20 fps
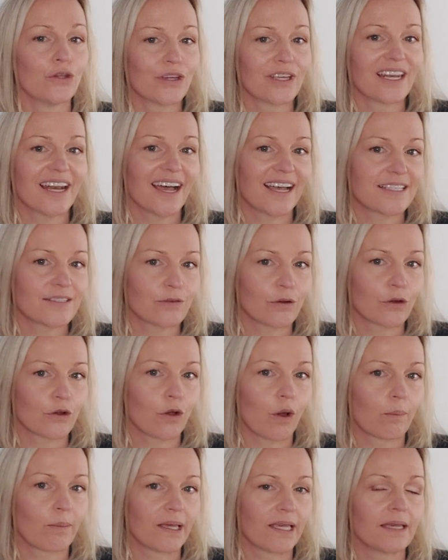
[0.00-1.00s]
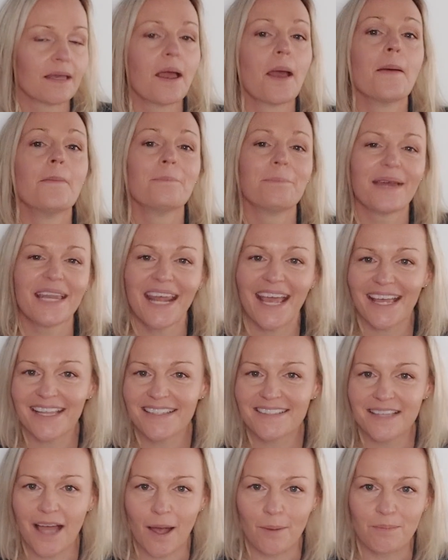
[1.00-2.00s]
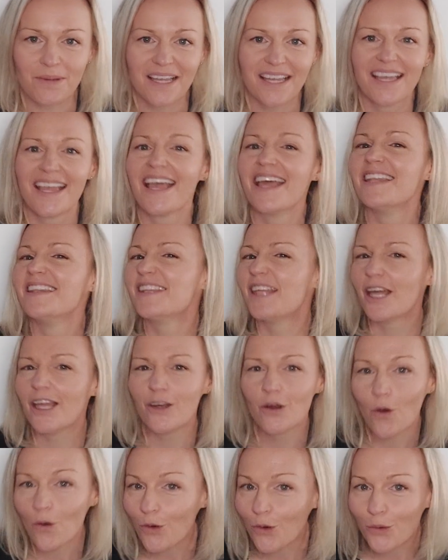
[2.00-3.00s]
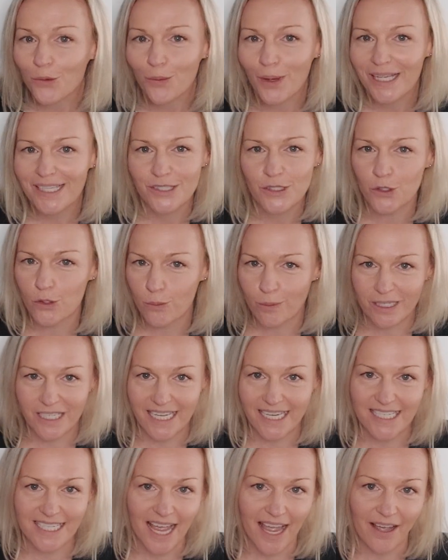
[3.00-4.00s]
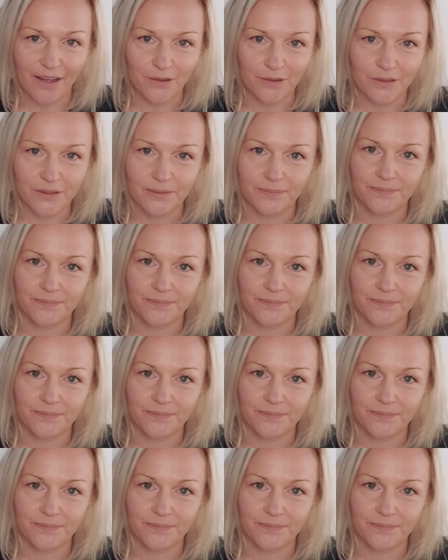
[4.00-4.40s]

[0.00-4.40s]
You can ask for a copy, but heads up, they're not always super detailed.